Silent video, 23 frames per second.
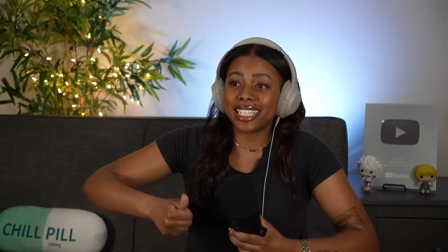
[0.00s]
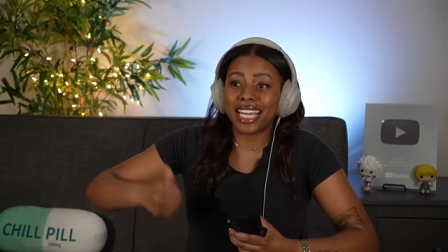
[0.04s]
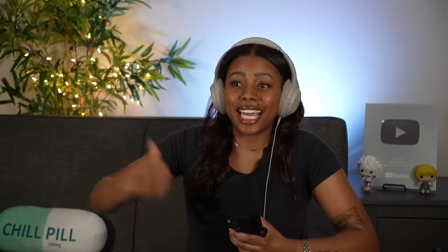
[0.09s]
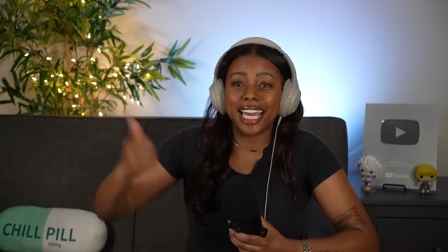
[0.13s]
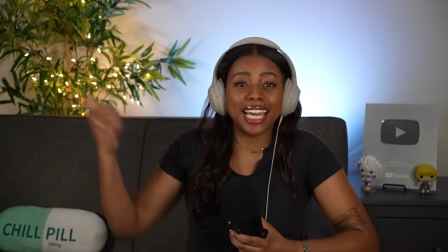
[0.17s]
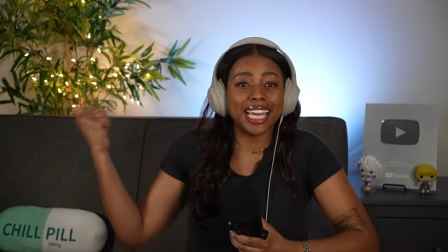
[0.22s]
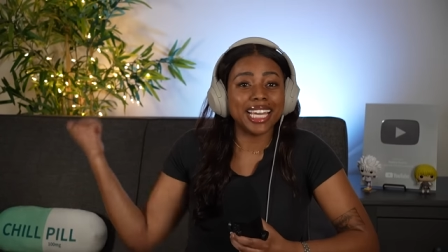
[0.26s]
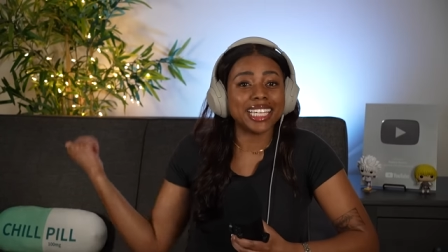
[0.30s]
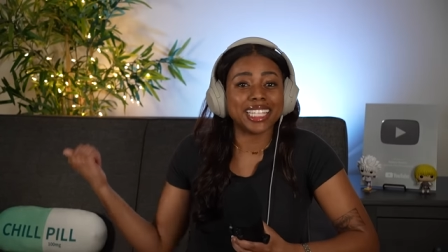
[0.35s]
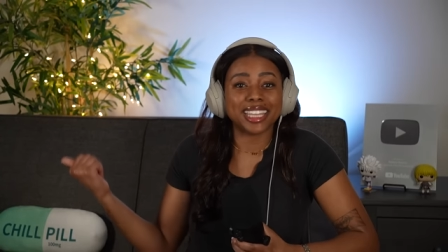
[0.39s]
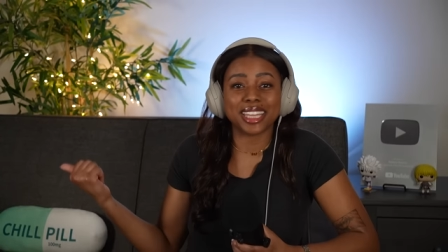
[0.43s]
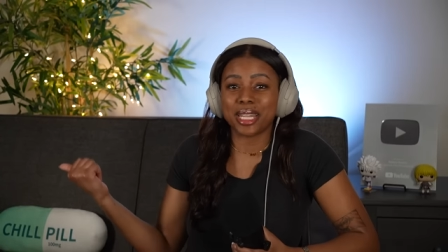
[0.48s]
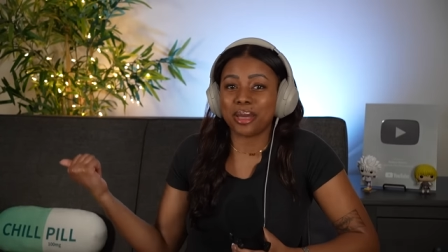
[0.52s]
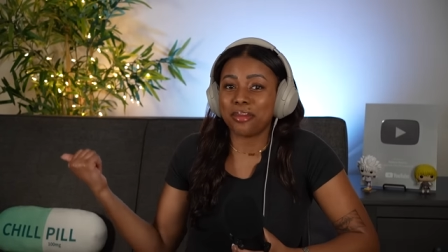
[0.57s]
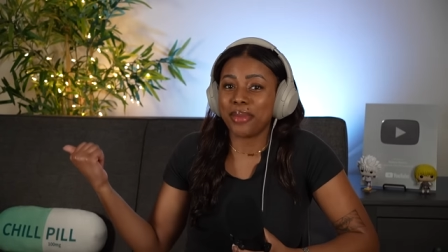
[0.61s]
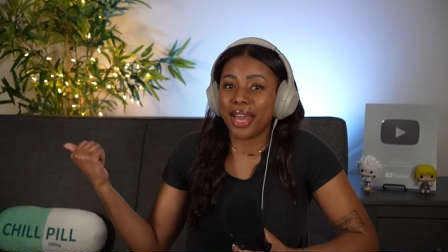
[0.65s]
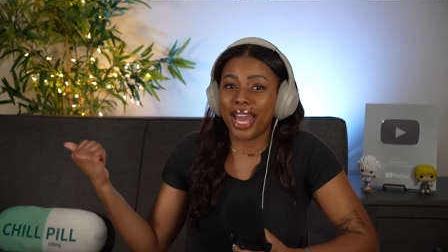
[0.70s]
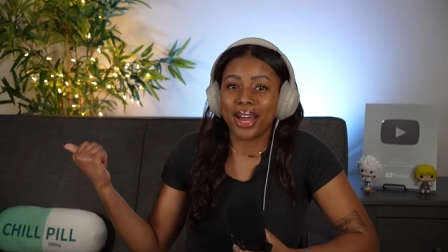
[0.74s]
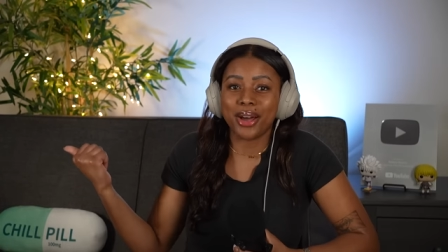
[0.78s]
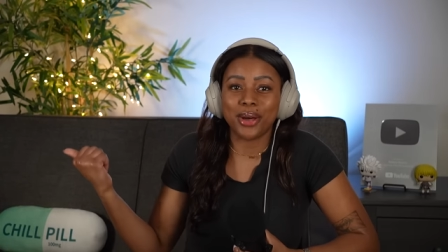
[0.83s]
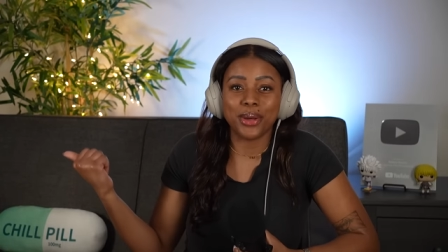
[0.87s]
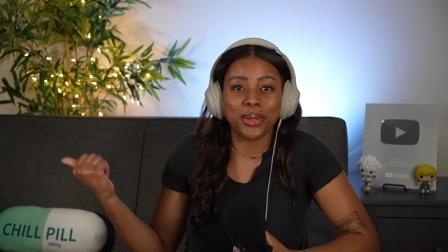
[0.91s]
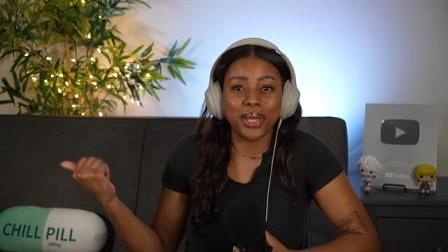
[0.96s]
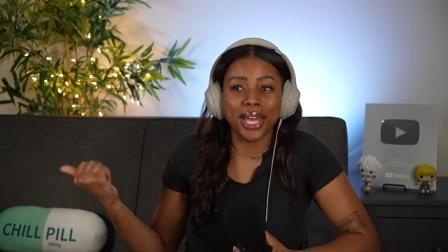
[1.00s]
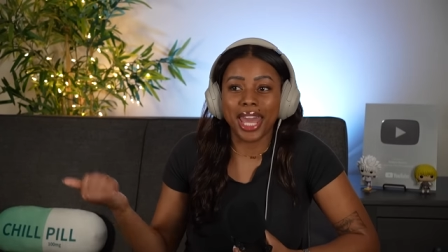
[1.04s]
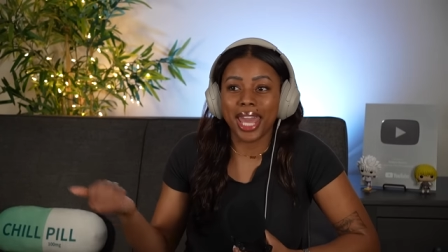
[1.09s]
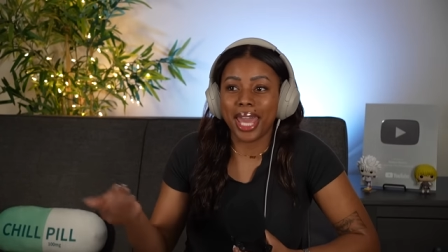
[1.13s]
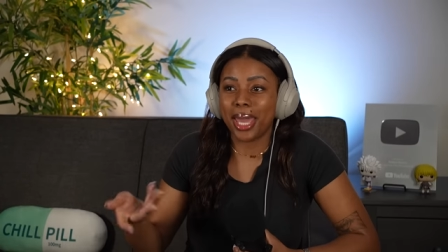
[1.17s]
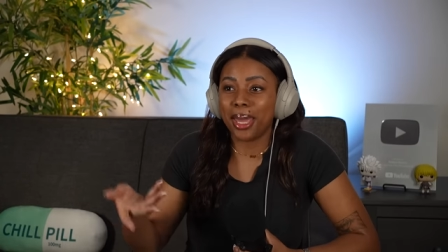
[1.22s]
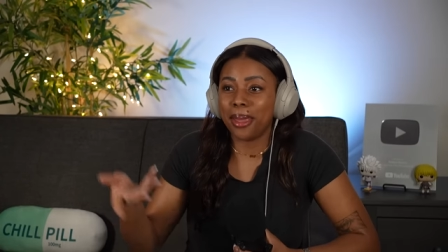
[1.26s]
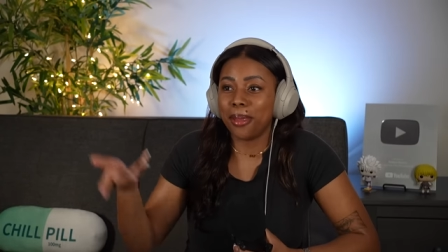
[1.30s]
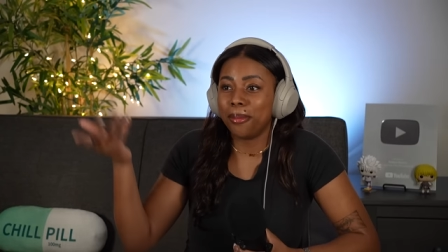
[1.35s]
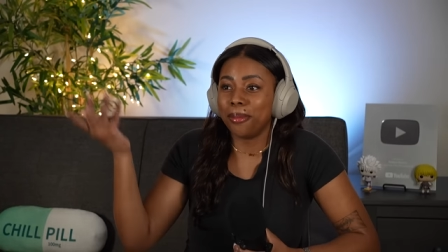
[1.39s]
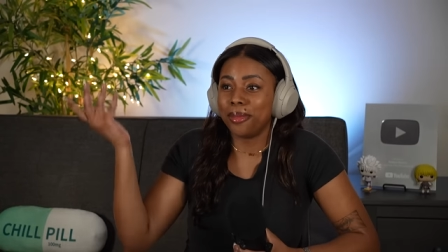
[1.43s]
kick them out,
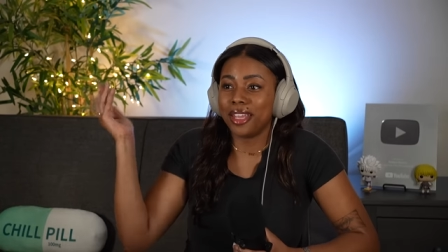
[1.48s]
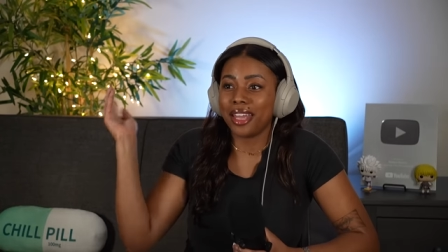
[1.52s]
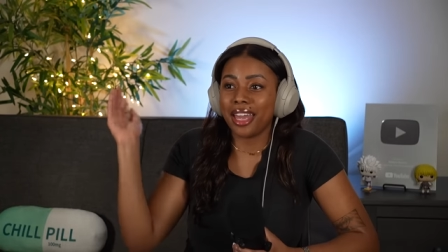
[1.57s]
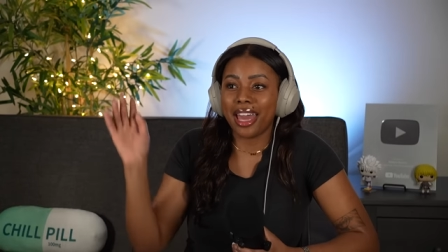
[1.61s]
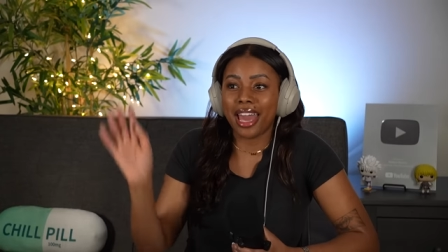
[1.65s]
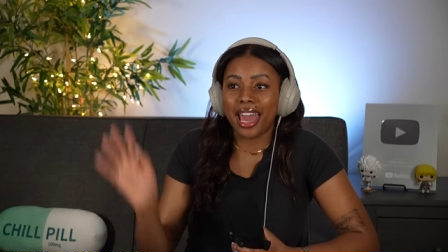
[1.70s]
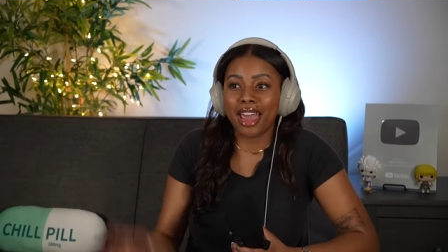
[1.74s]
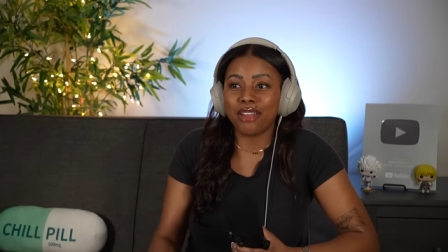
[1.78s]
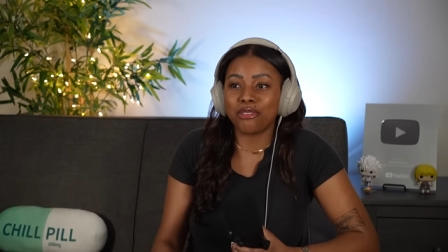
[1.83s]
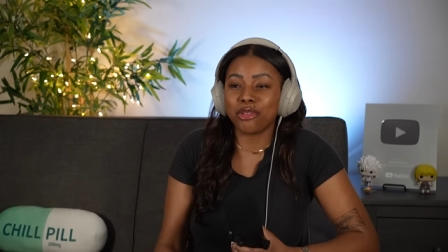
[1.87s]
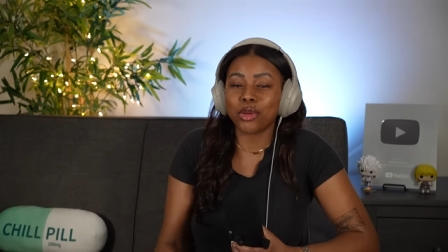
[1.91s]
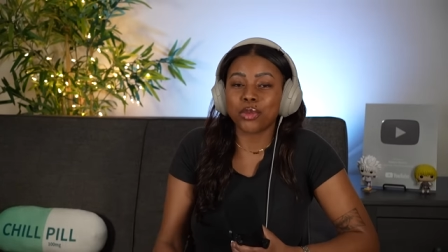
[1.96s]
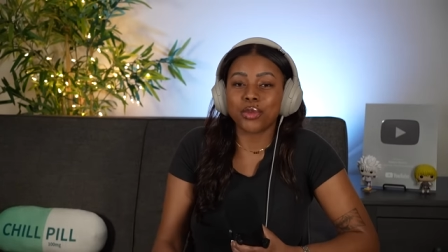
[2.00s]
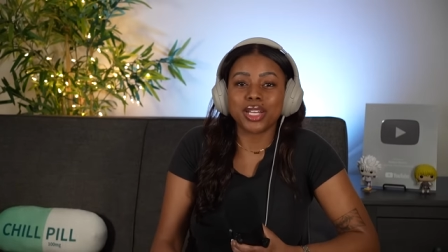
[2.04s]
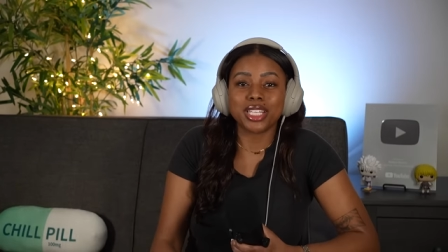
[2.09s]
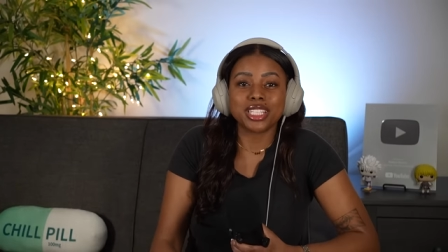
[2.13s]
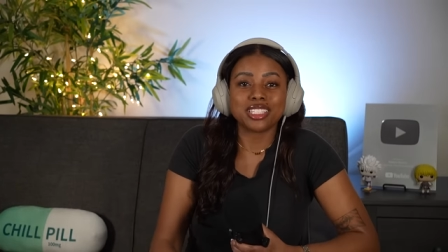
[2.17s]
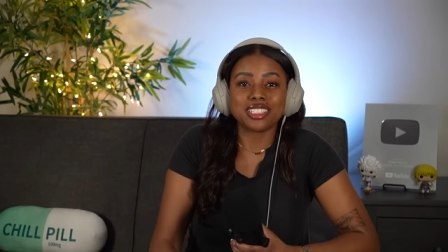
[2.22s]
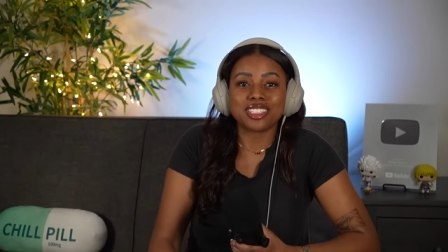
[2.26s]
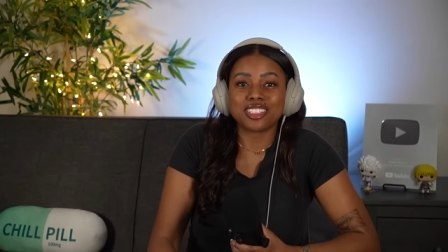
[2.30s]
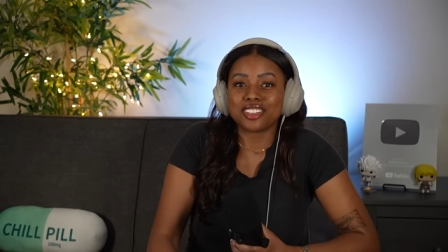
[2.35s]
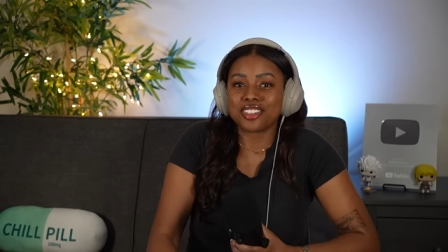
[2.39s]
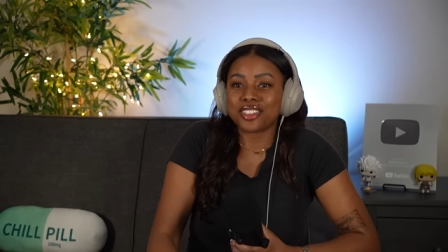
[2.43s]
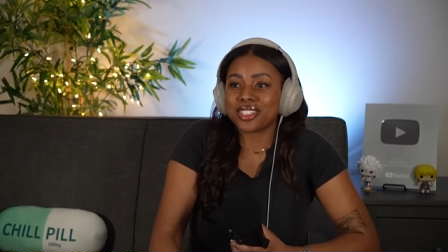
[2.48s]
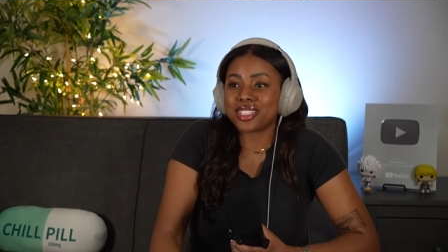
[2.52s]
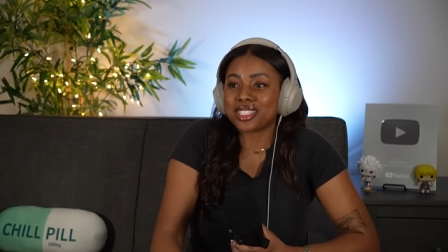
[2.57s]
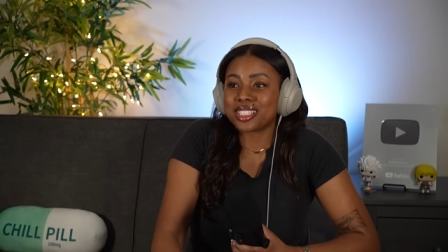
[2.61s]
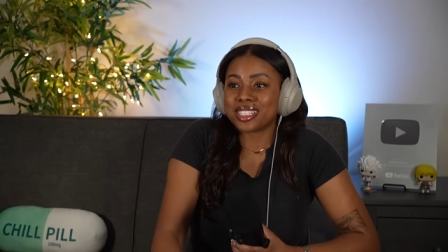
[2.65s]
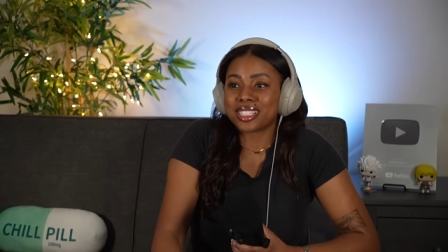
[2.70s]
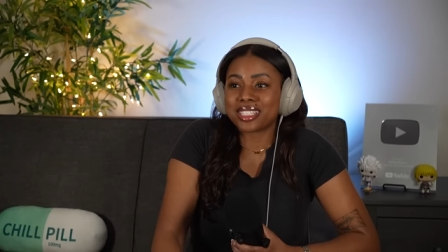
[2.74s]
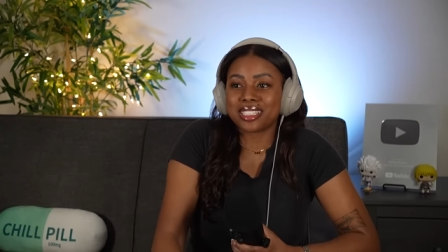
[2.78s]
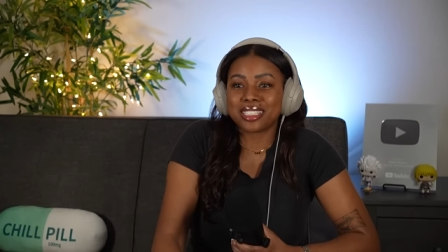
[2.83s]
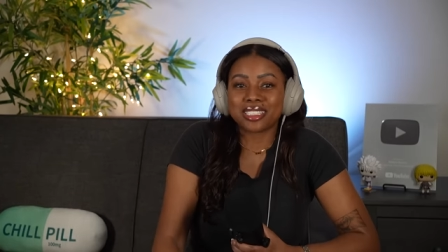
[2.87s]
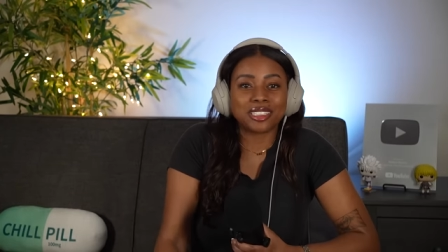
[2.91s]
and everyone's
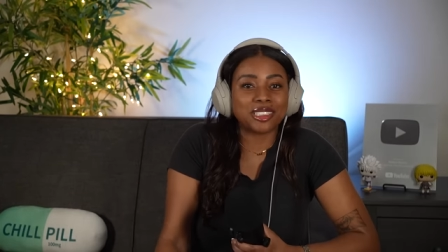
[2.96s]
just